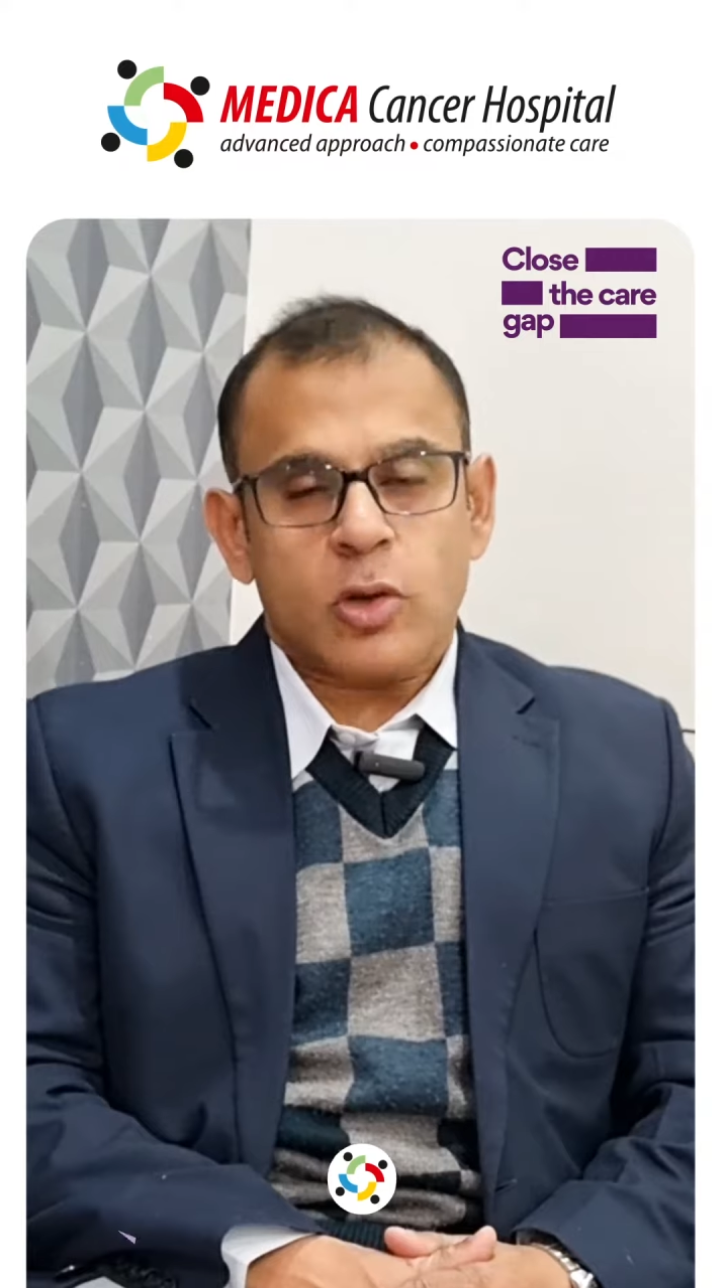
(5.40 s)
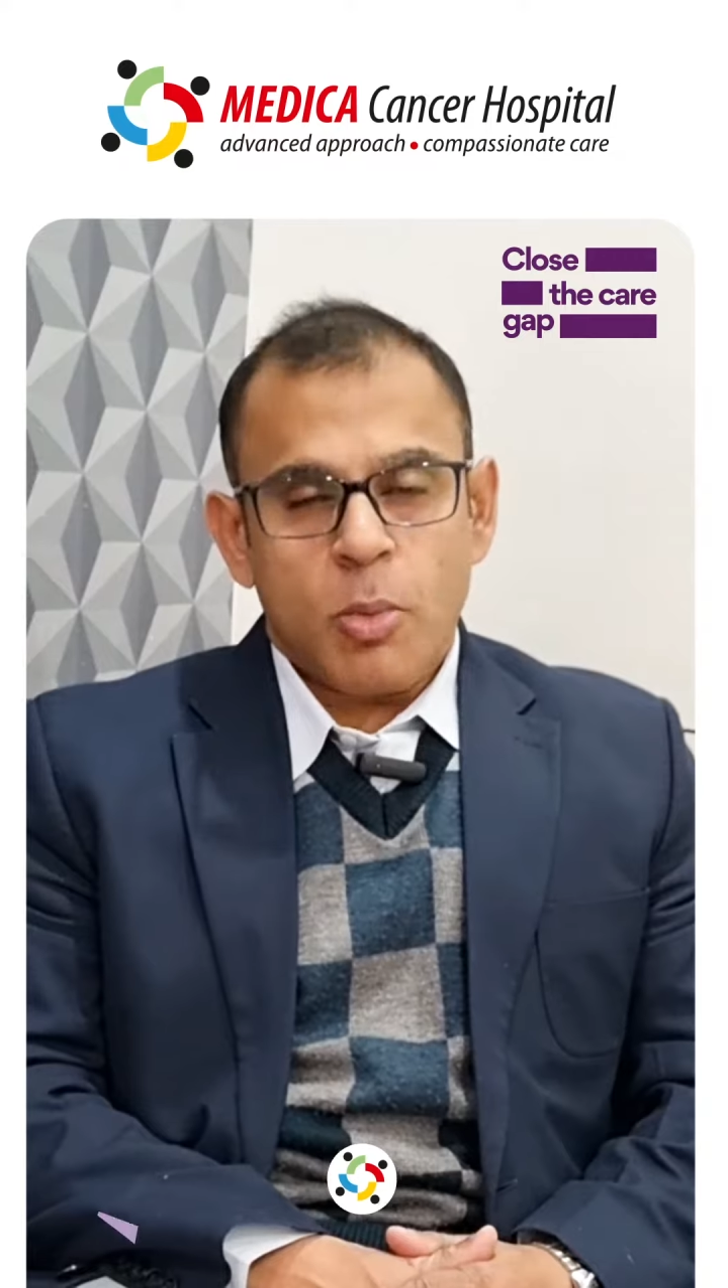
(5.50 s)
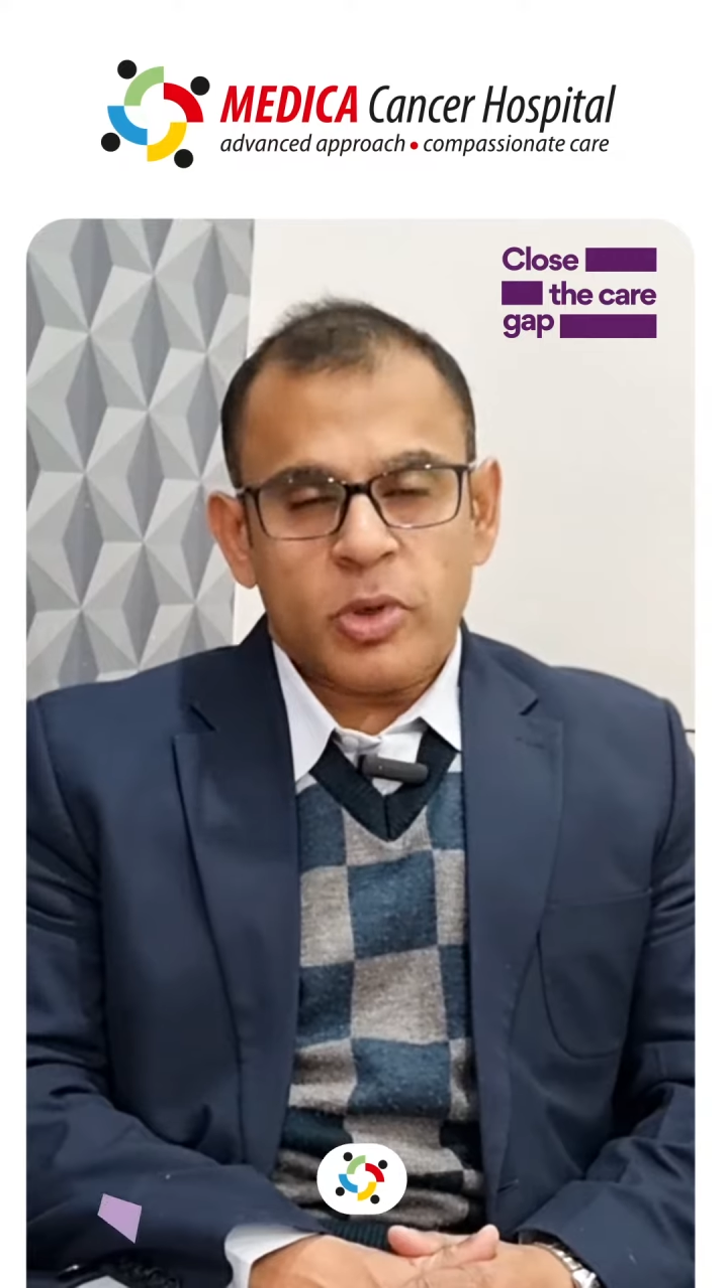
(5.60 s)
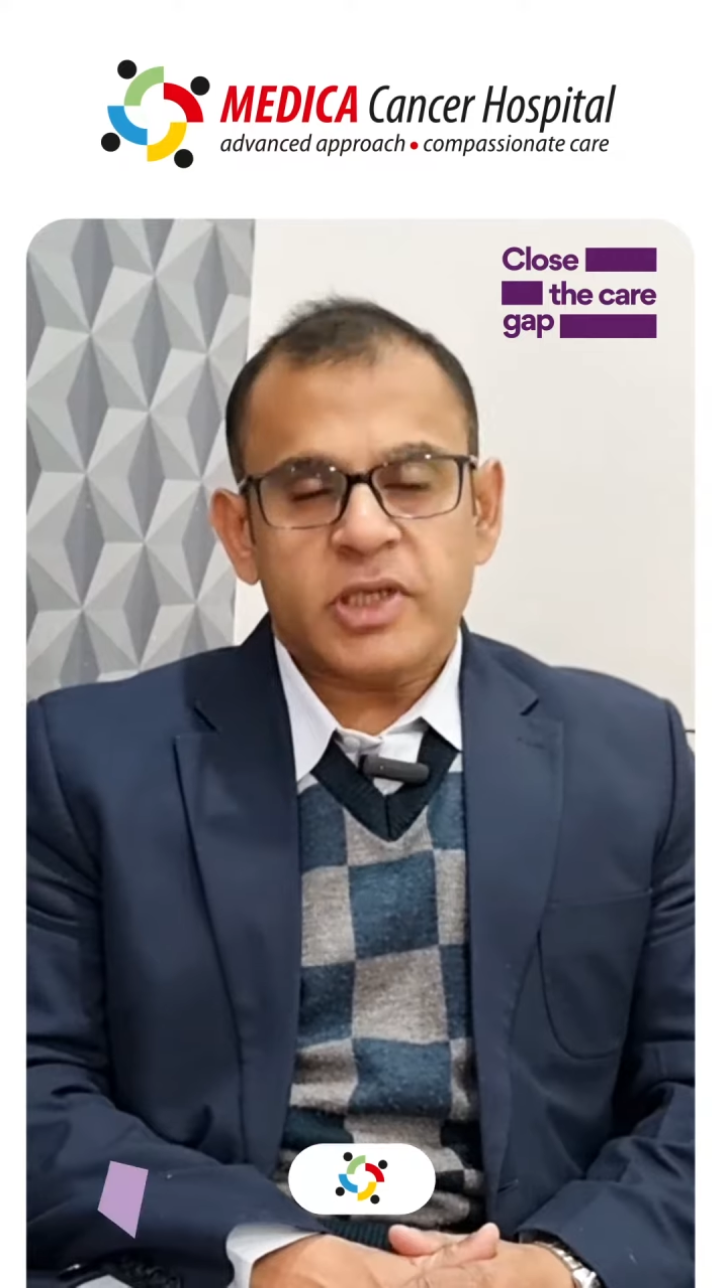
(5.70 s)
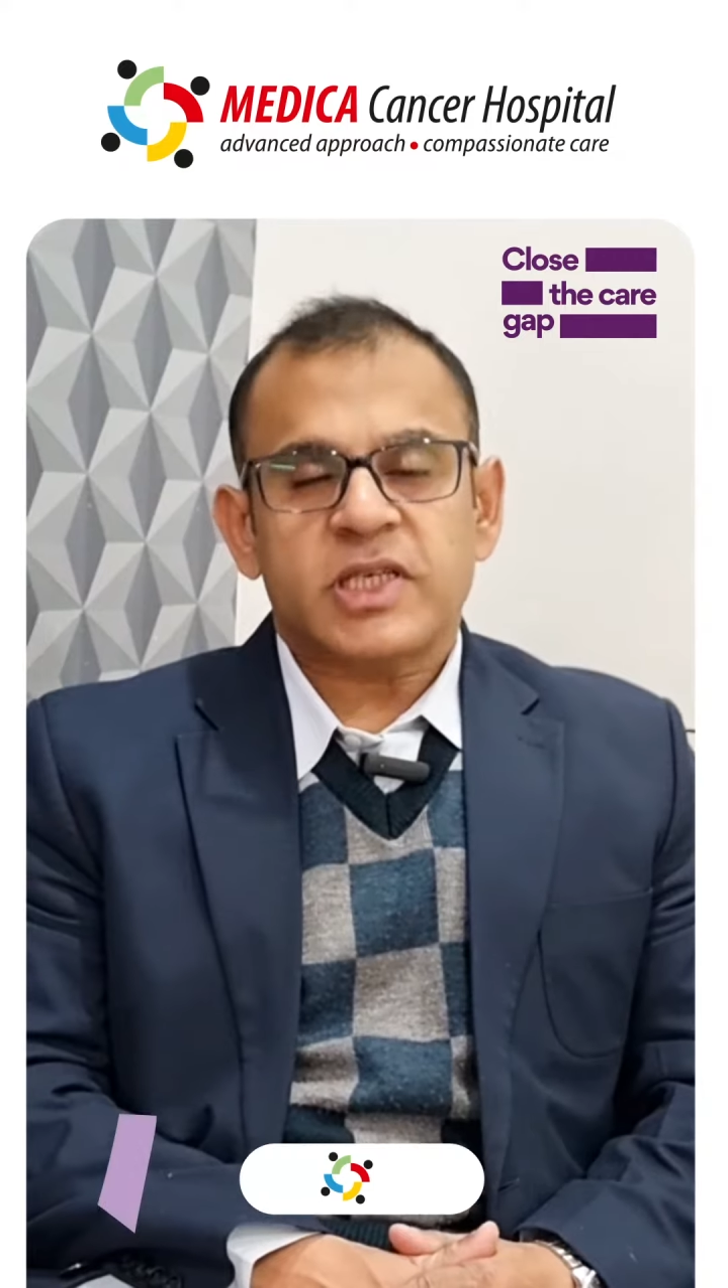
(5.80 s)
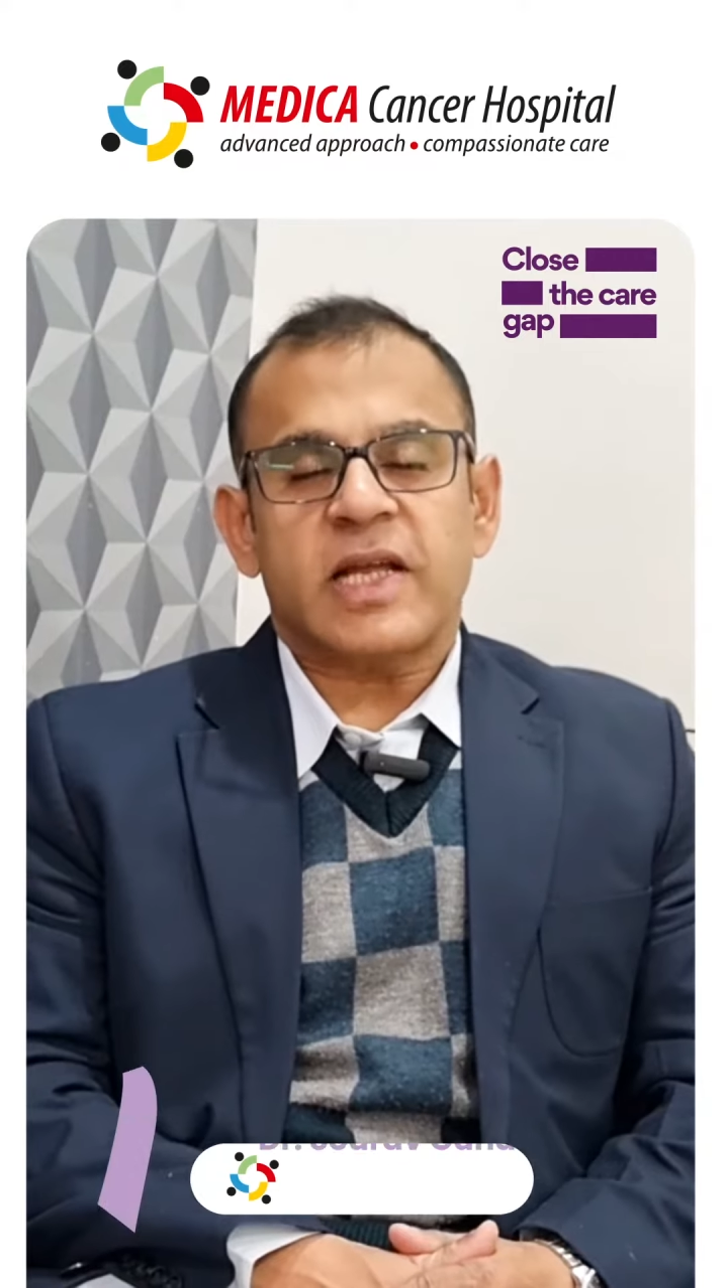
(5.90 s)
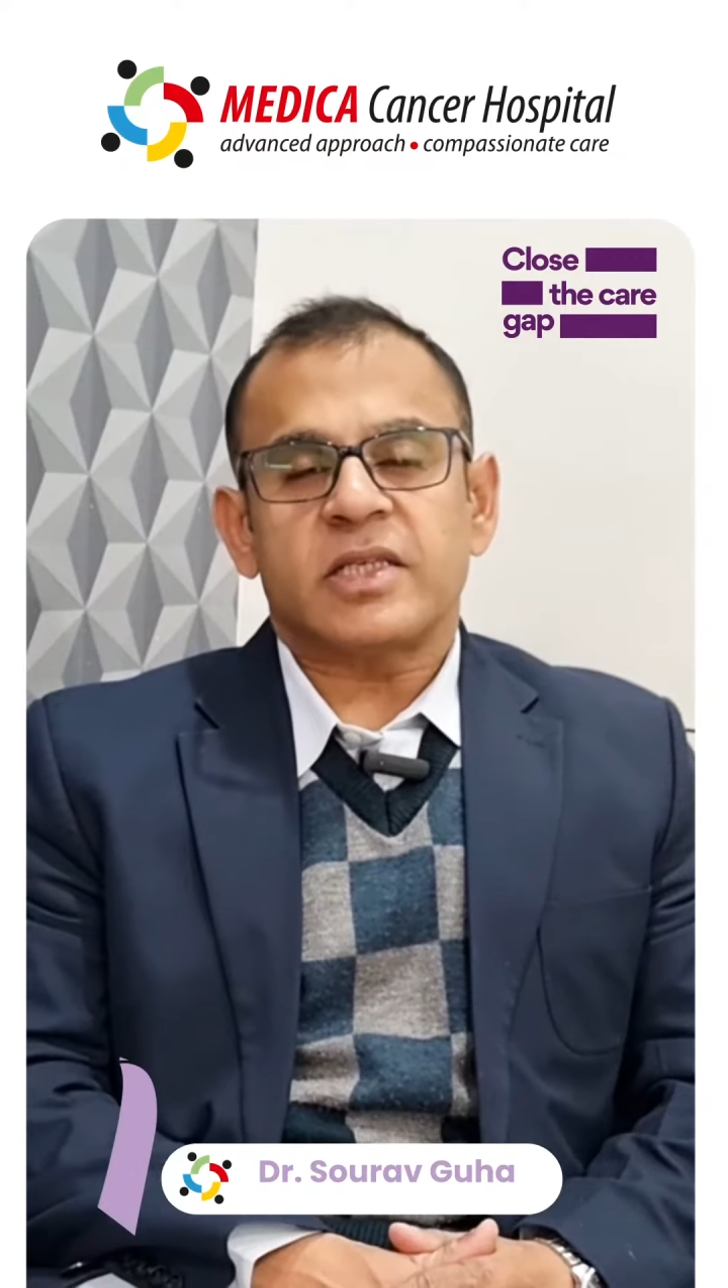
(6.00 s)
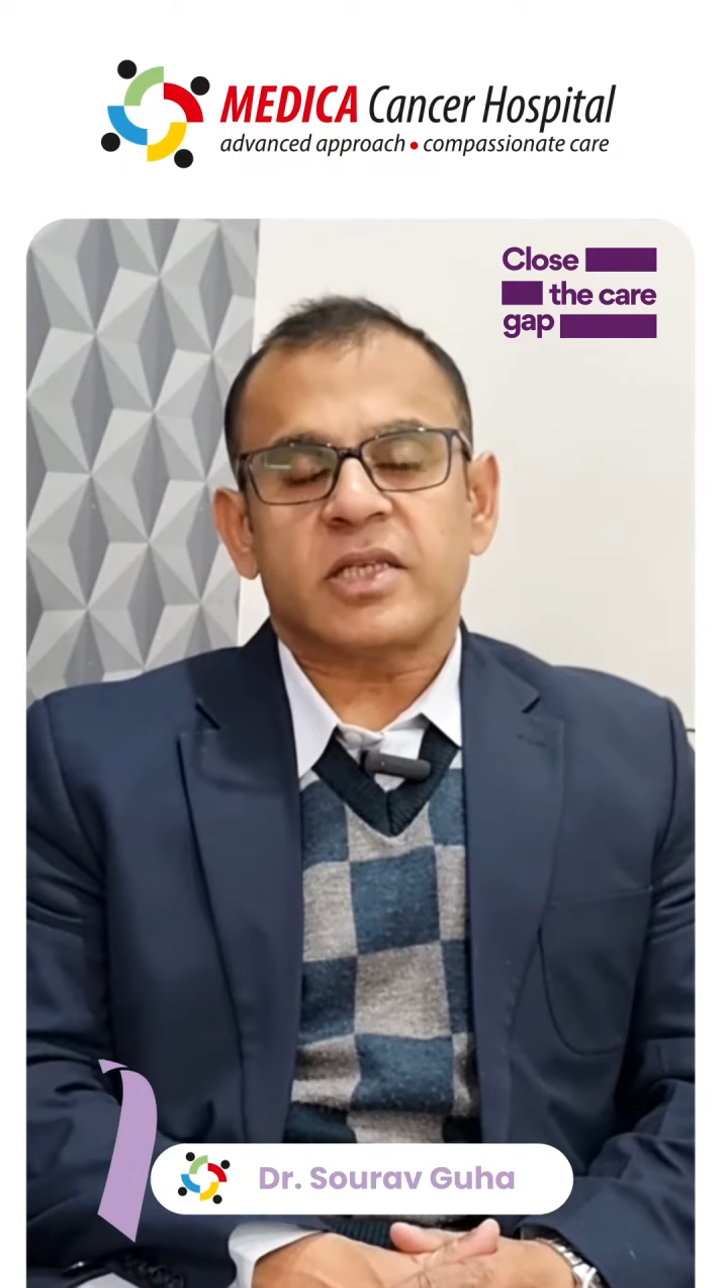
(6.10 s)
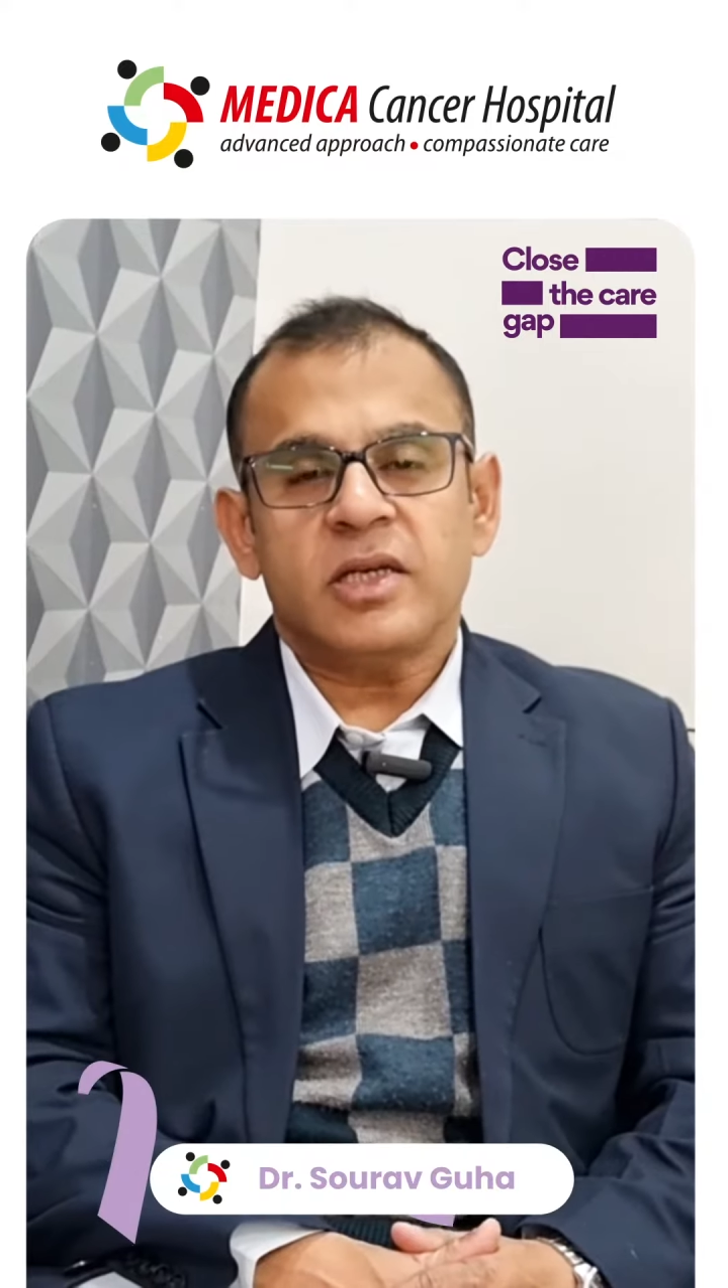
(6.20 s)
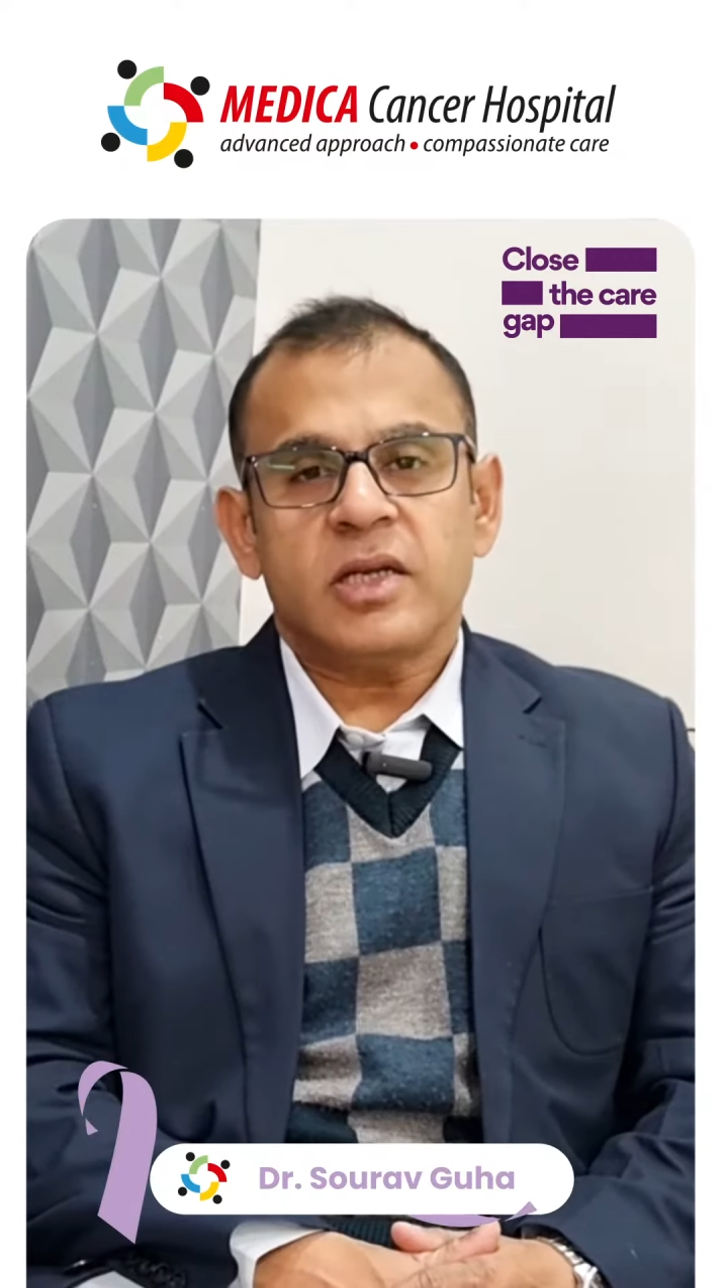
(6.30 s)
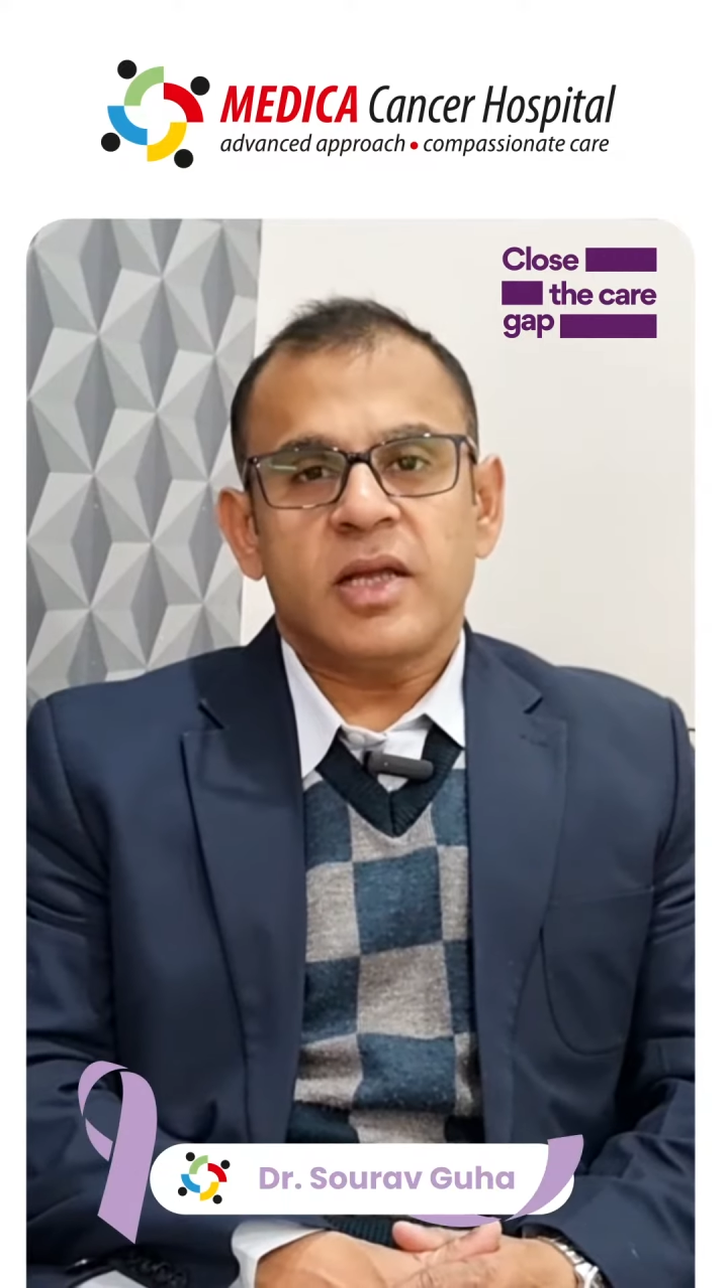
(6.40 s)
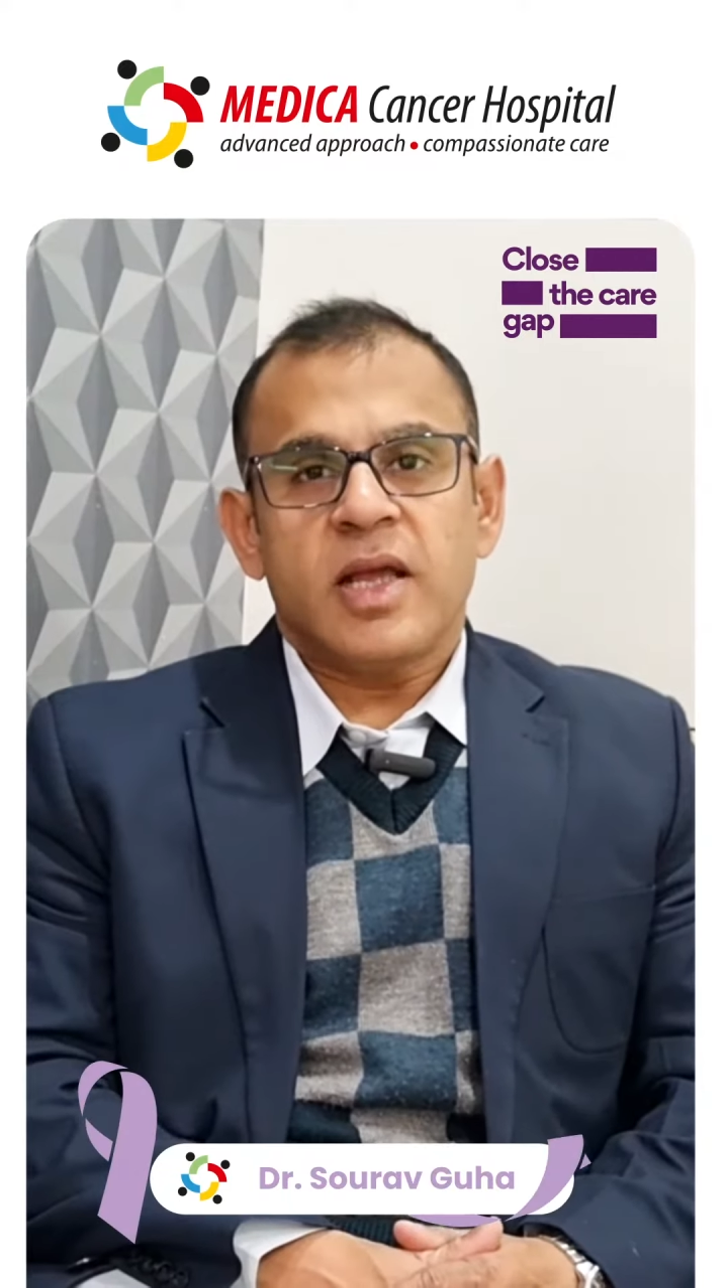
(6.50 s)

commonest cancer